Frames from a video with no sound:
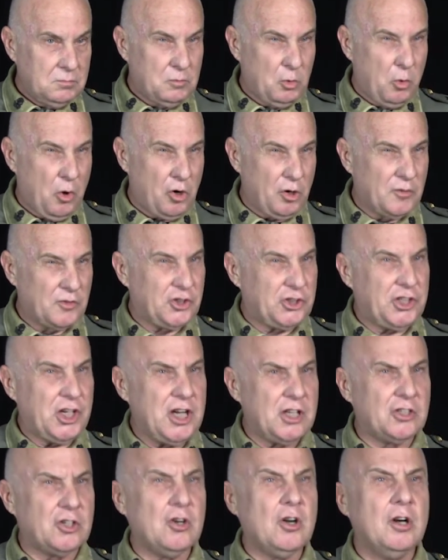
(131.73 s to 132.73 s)
the word of
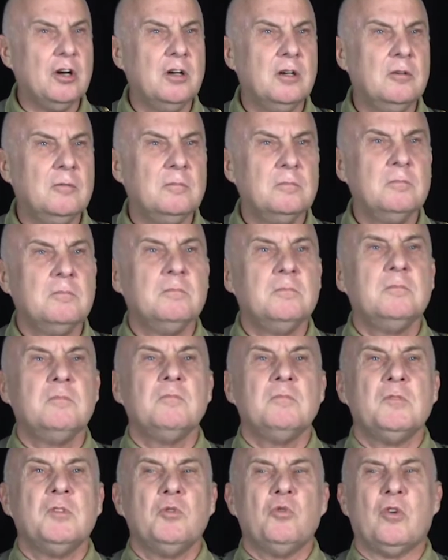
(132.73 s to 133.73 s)
Caesar
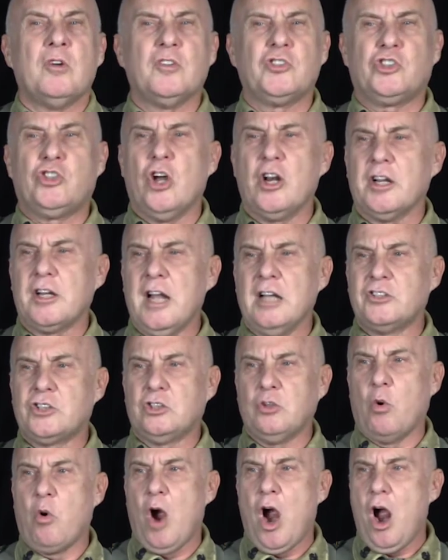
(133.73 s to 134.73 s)
would have stood
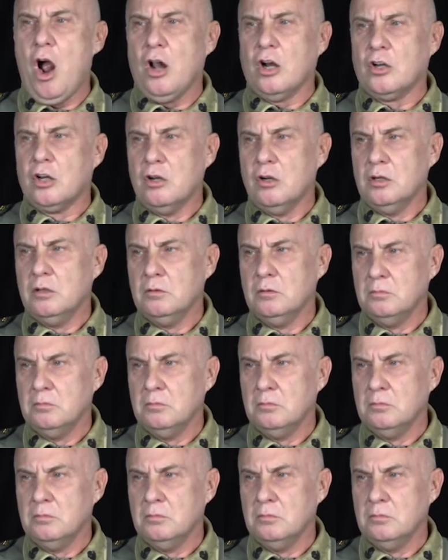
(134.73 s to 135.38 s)
against the world.